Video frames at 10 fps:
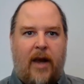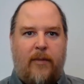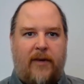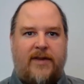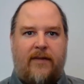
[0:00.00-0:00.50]
in
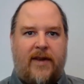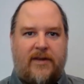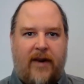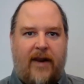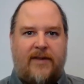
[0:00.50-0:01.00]
most of these
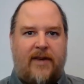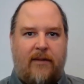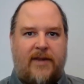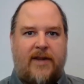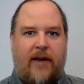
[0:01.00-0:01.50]
treaties, the
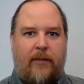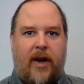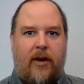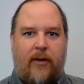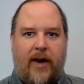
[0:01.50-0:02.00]
U.S.
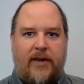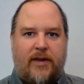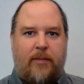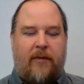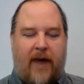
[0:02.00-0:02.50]
government agreed
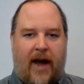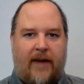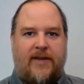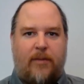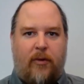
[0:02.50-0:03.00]
to
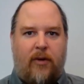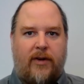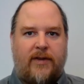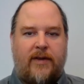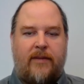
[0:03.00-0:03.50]
provide support.